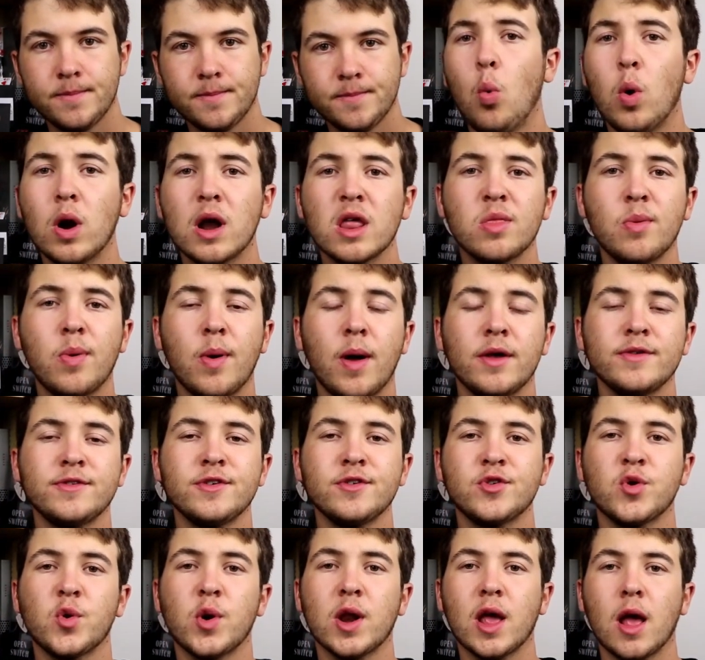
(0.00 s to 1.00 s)
One of the
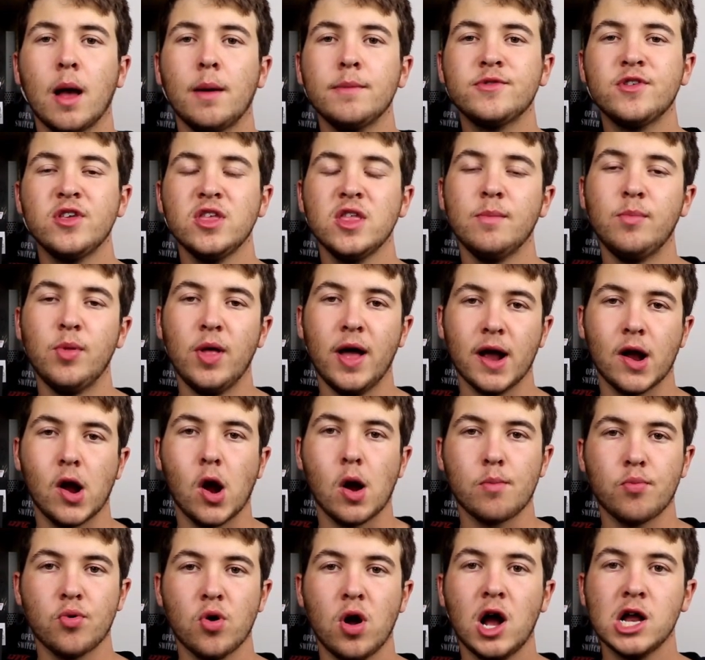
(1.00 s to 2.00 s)
positives when it comes to the Black
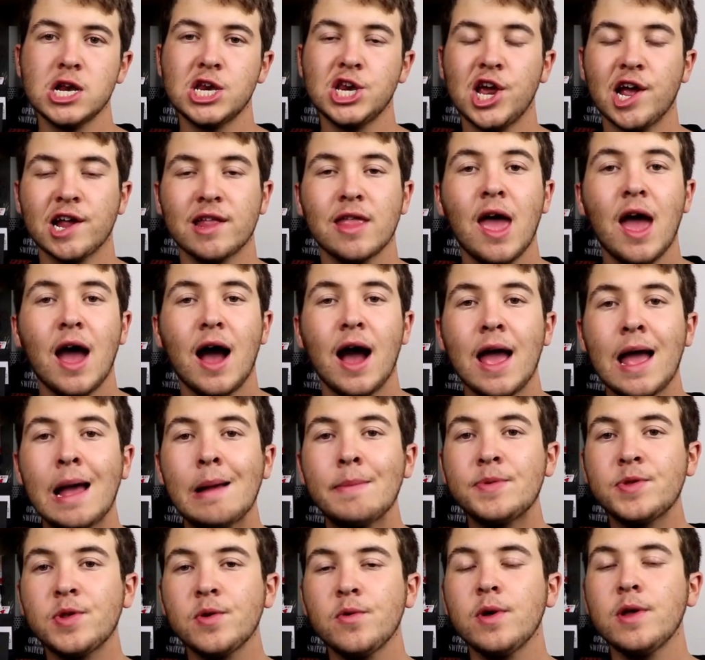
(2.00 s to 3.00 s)
Art Project, I
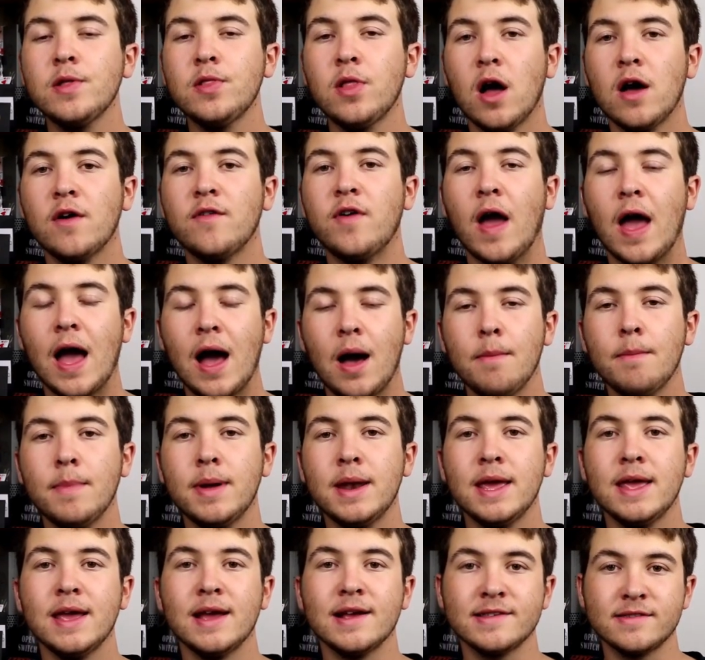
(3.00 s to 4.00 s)
absolutely love how
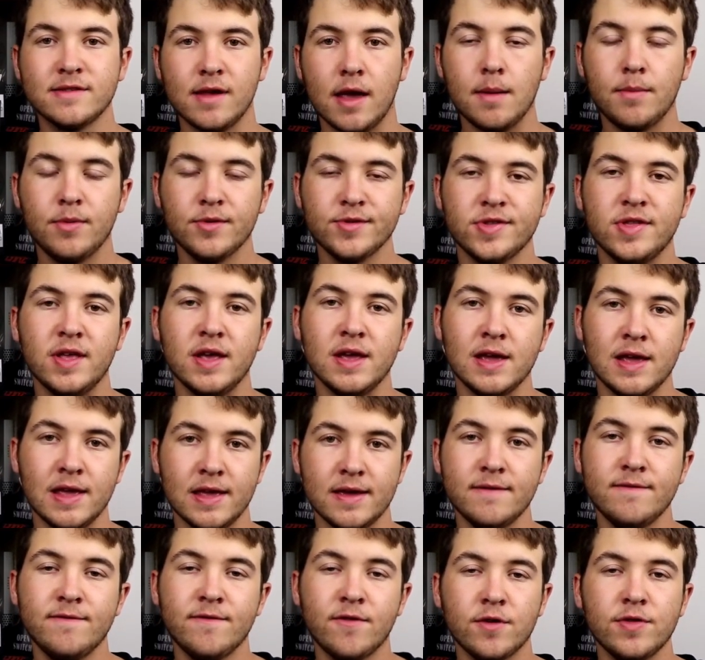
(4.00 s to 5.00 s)
many examples they
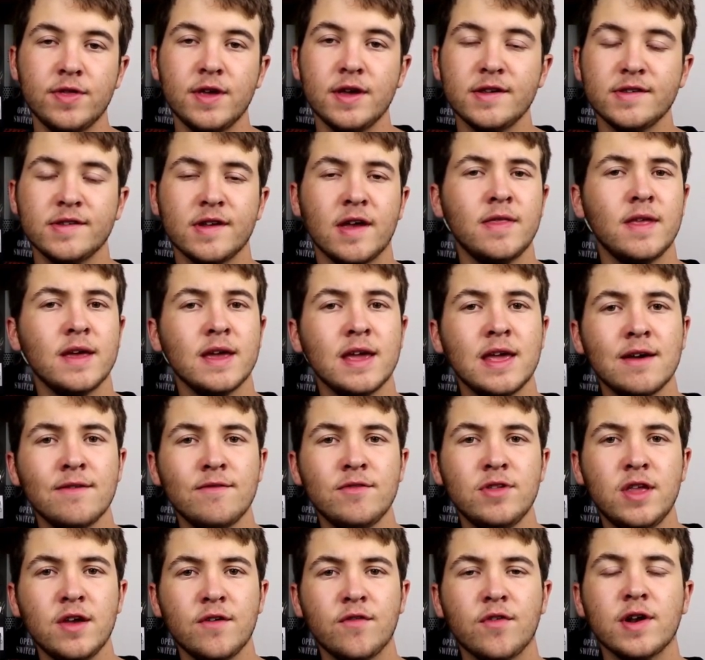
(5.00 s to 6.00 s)
give for this, and they
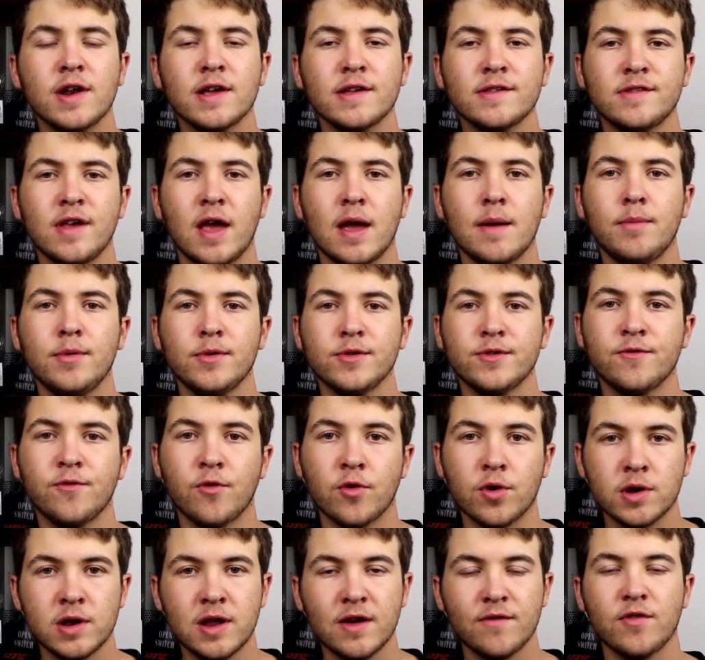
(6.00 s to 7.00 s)
give different examples
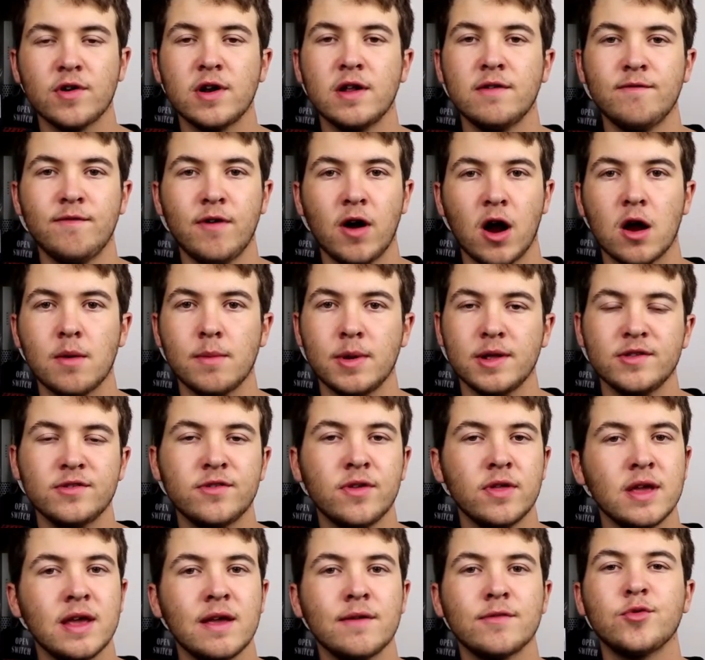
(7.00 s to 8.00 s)
for different environments.
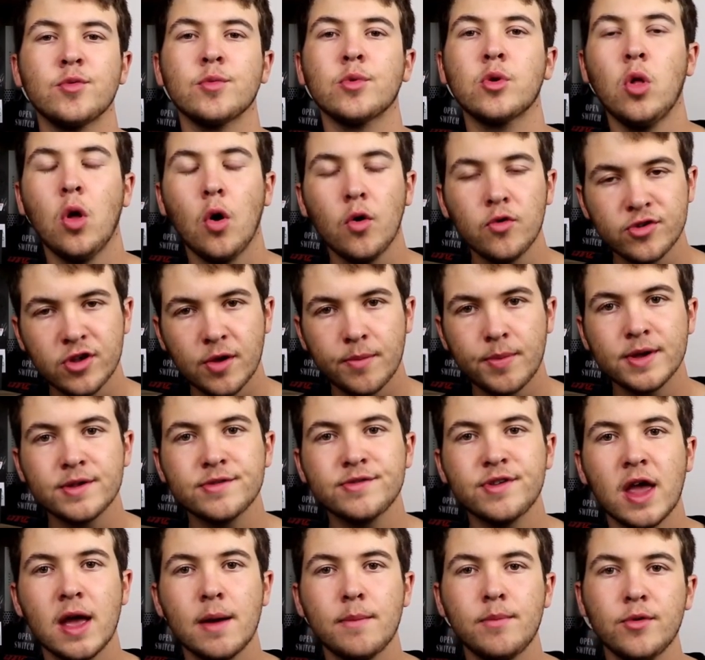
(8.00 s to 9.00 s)
So they give some close-up
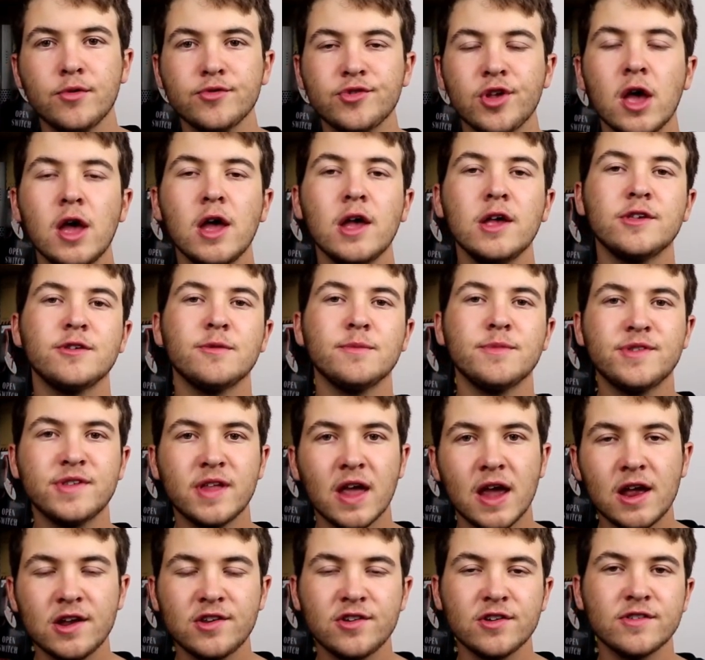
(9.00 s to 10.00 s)
examples, some
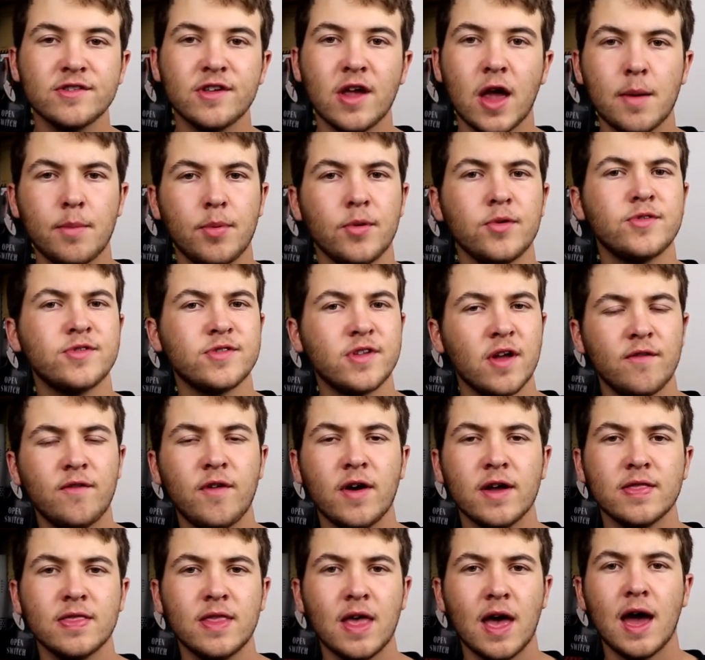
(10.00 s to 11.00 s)
stage examples, stuff
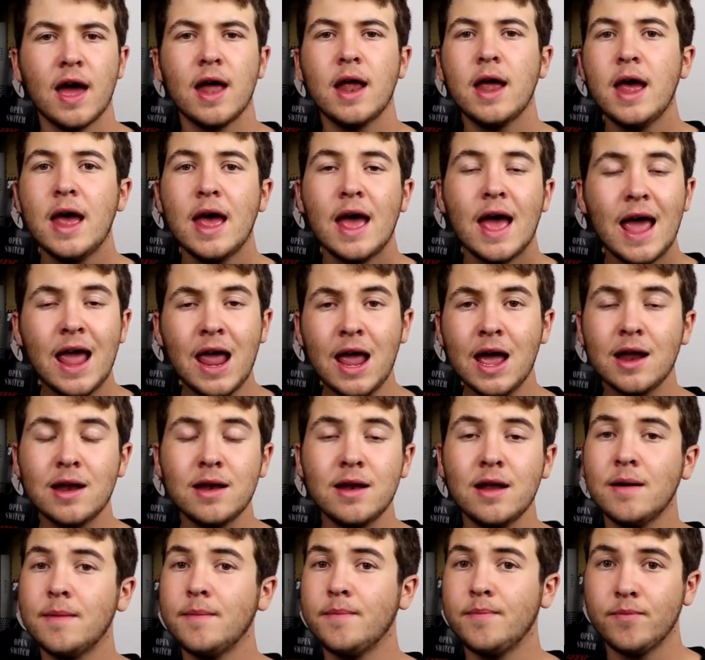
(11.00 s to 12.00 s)
like that,
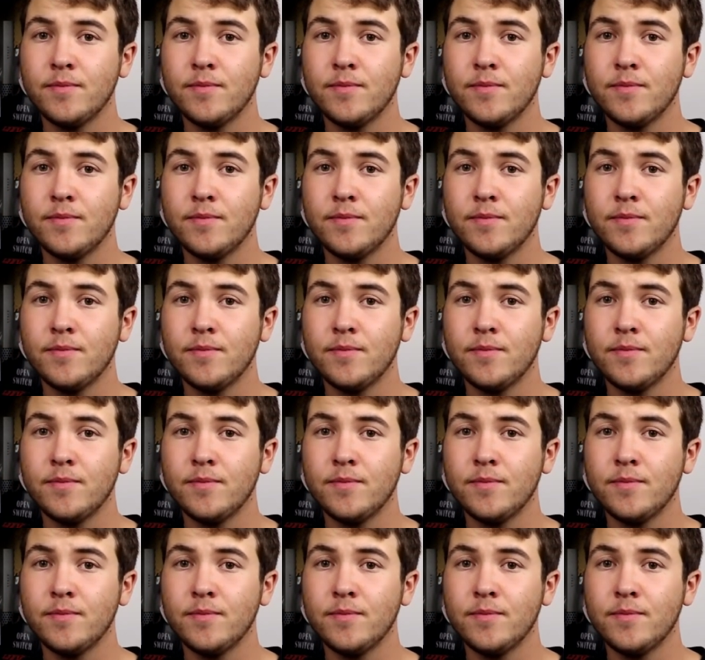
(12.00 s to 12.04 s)
and